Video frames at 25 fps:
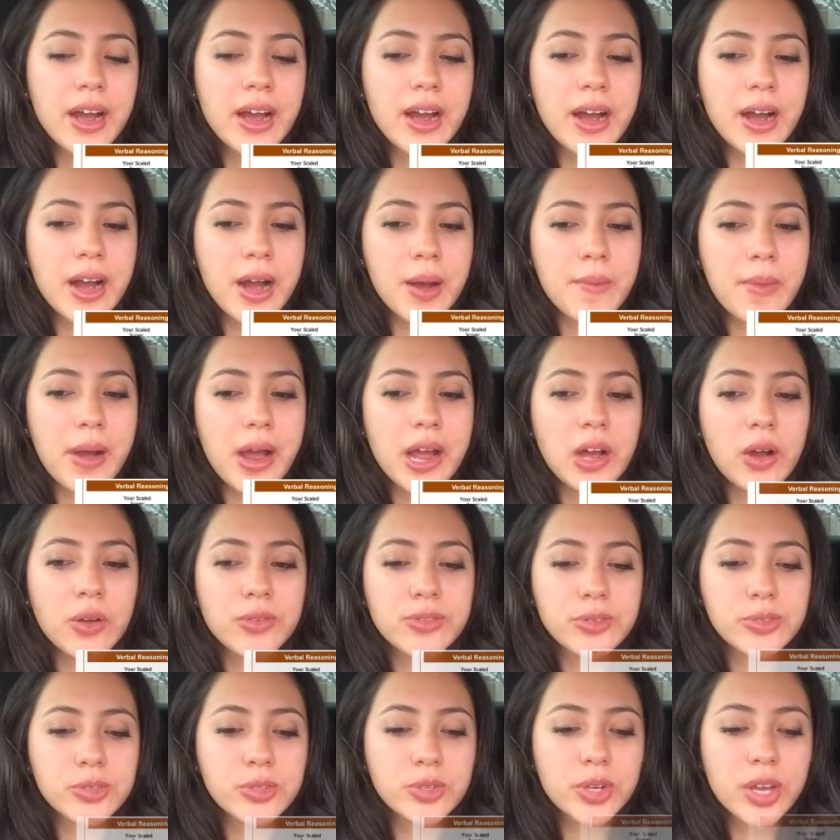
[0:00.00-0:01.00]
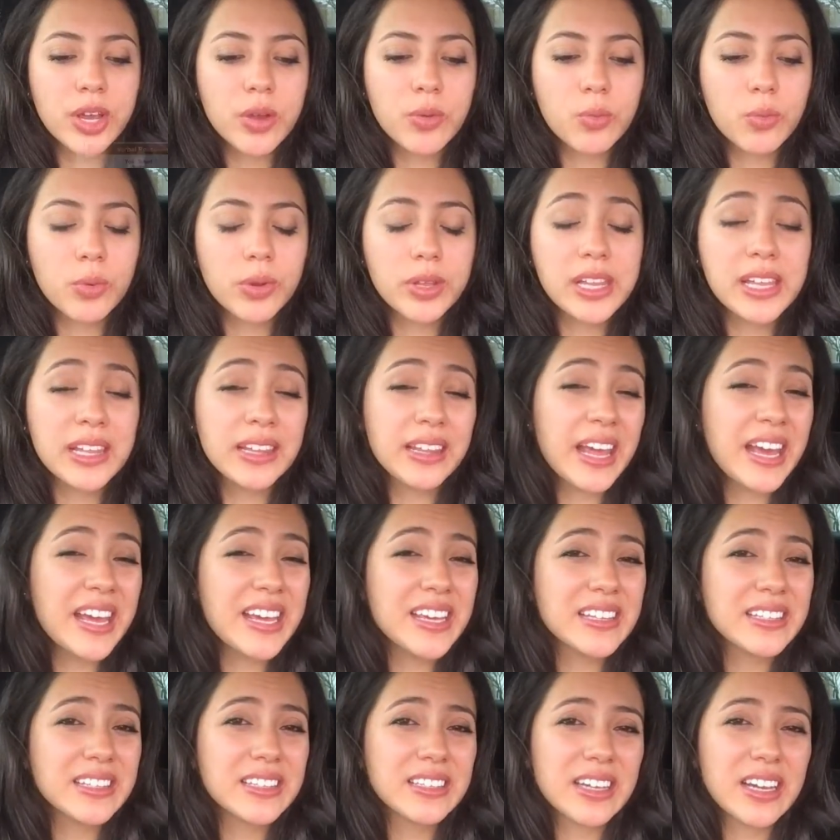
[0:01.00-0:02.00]
I also took it really
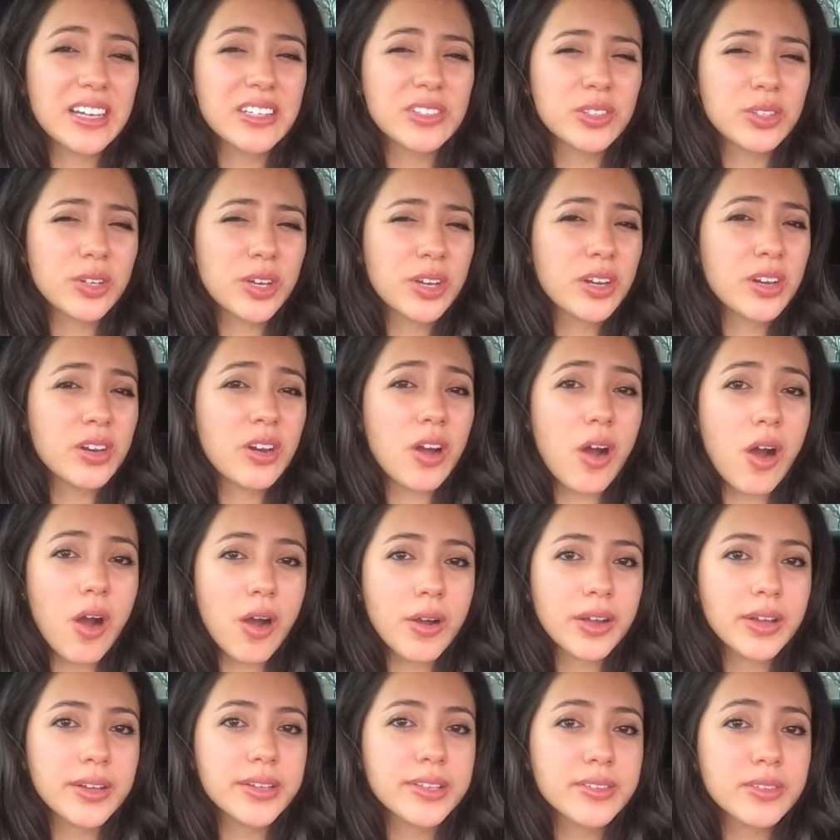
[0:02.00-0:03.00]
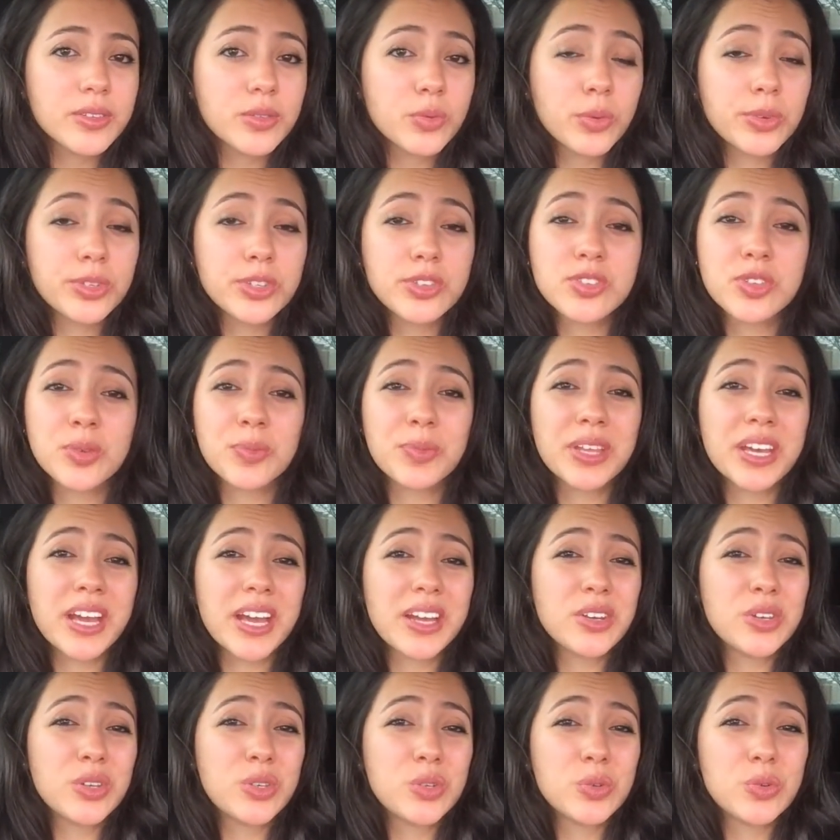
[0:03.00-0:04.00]
late. I took it in August, which is something
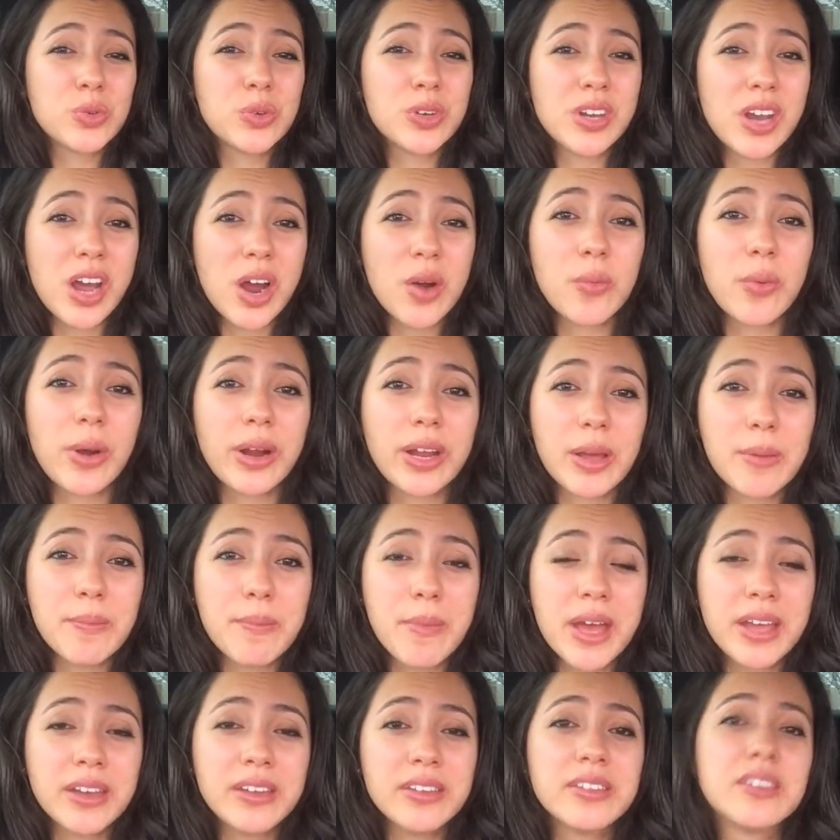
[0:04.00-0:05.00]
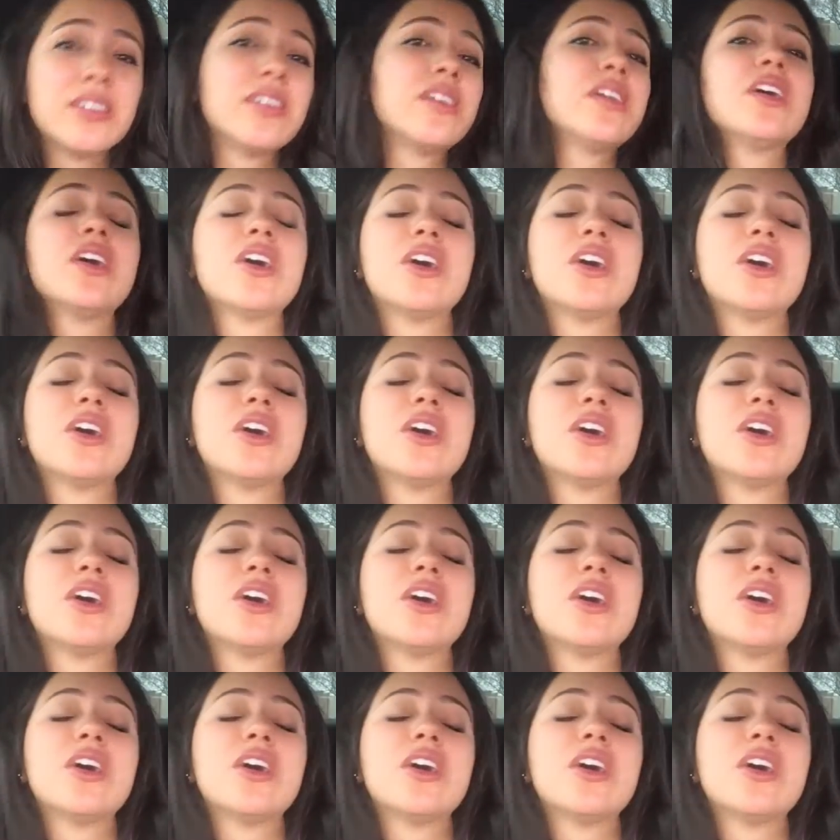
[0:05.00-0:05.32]
I do not recommend.